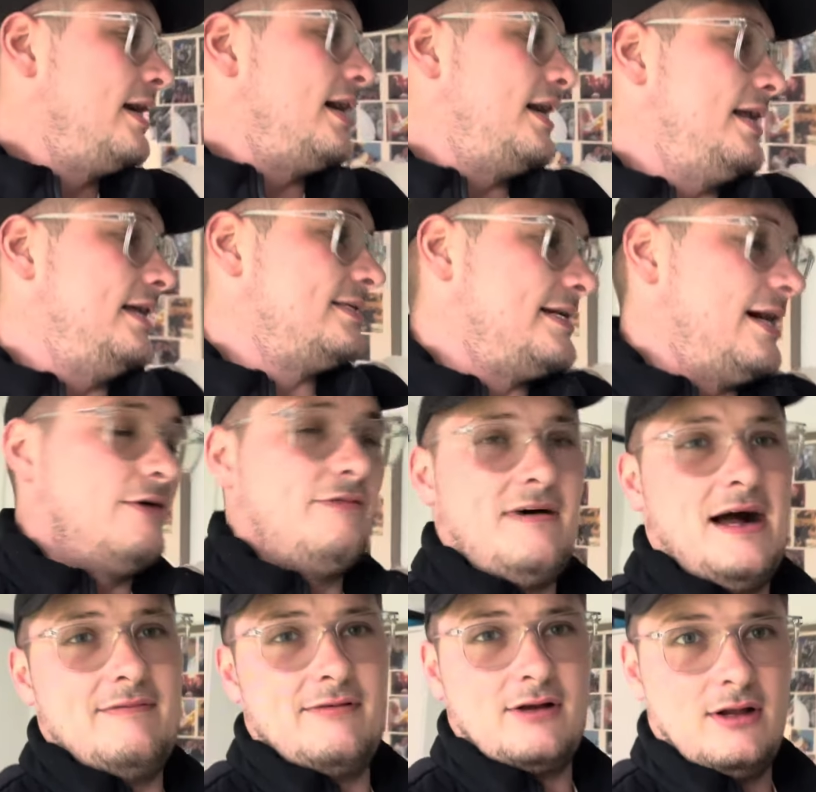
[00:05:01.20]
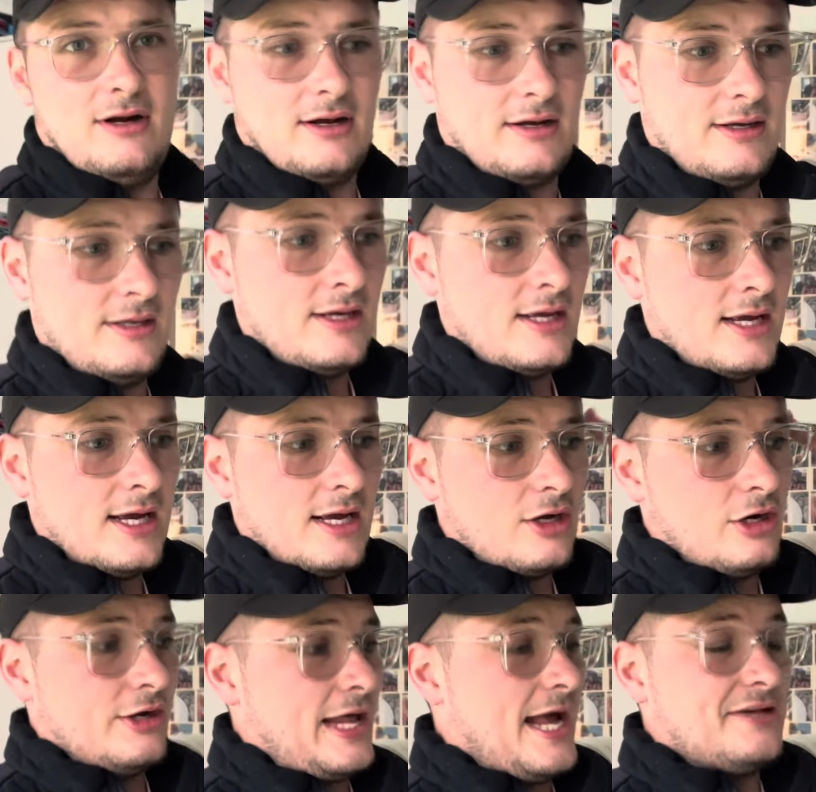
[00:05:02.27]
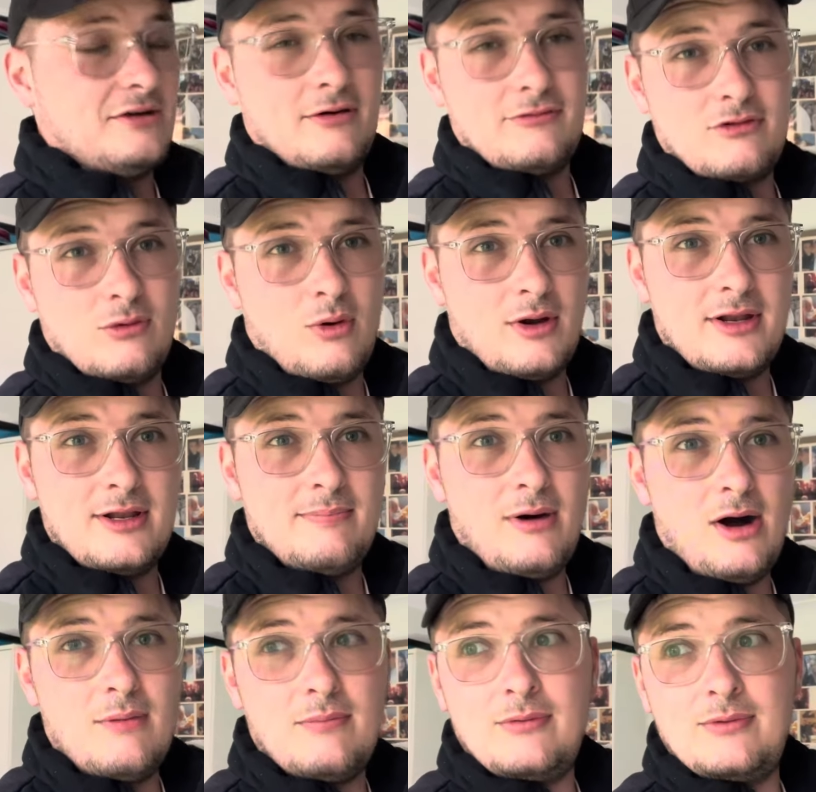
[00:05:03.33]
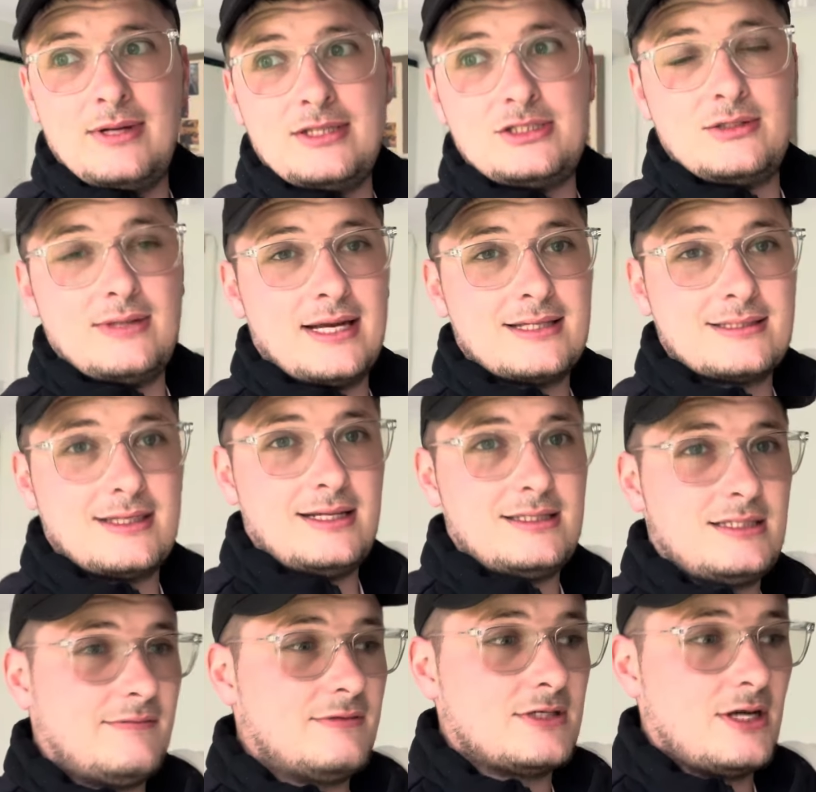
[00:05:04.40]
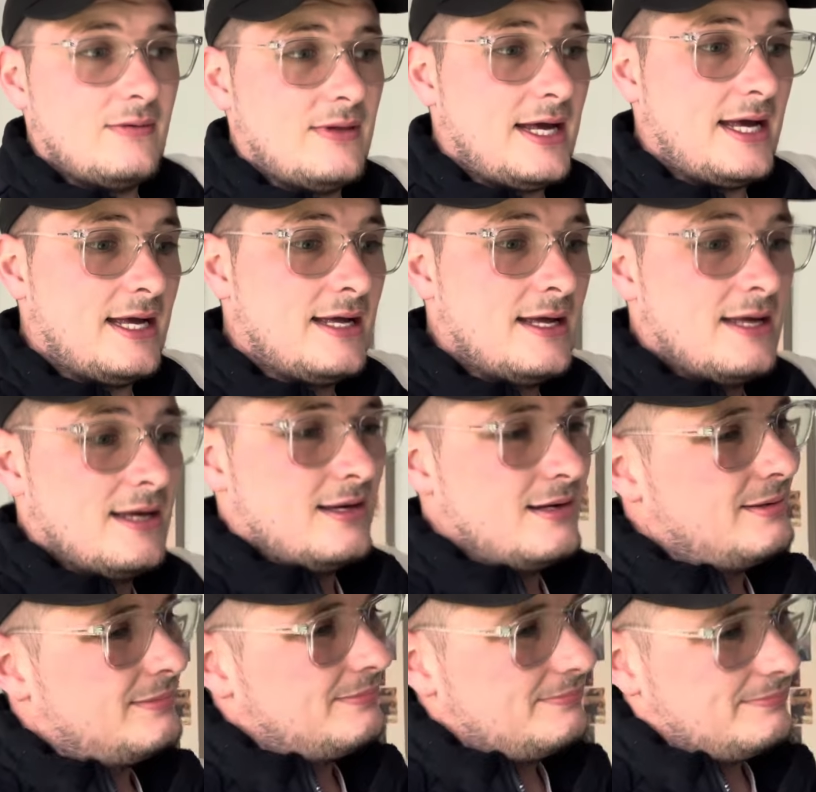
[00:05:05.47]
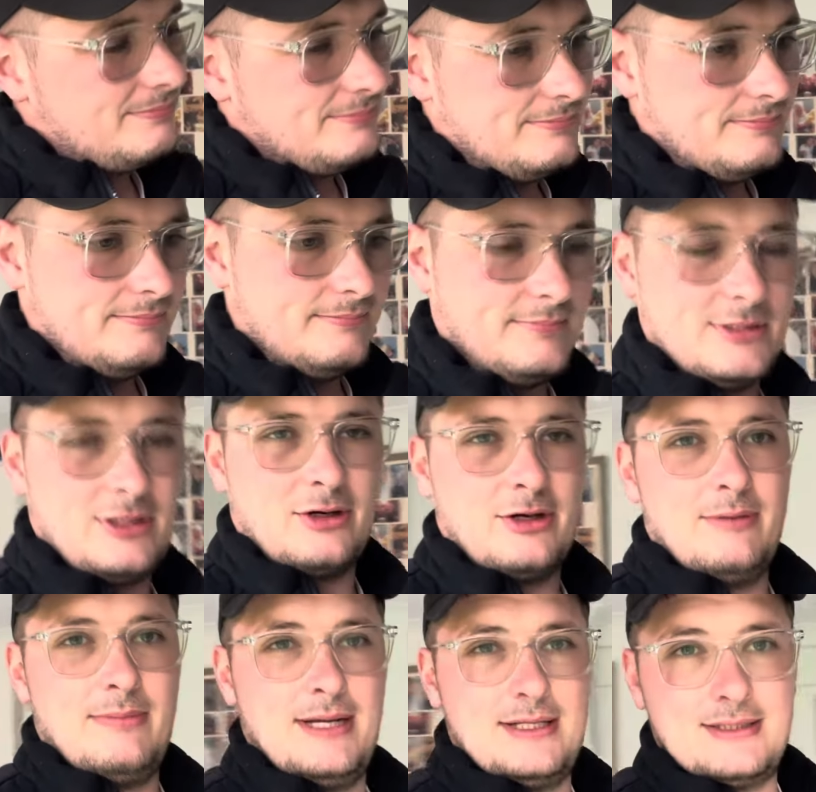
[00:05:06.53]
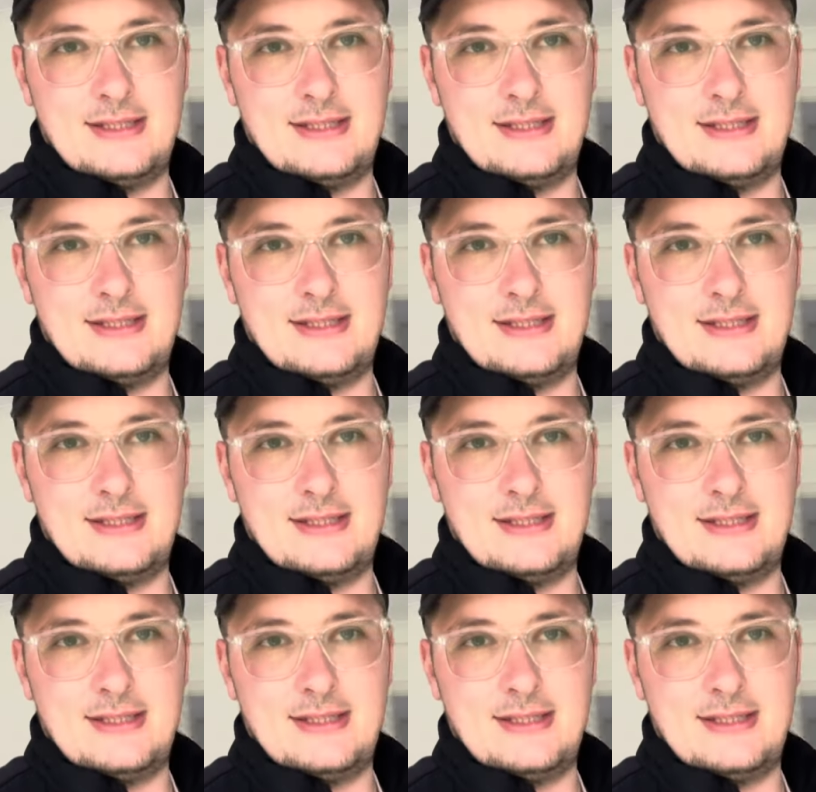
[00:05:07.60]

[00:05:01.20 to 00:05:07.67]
and it is now 5 o'clock. Could head off to one at the bottom that we went to yesterday and see if it's out there. There's not going to be, is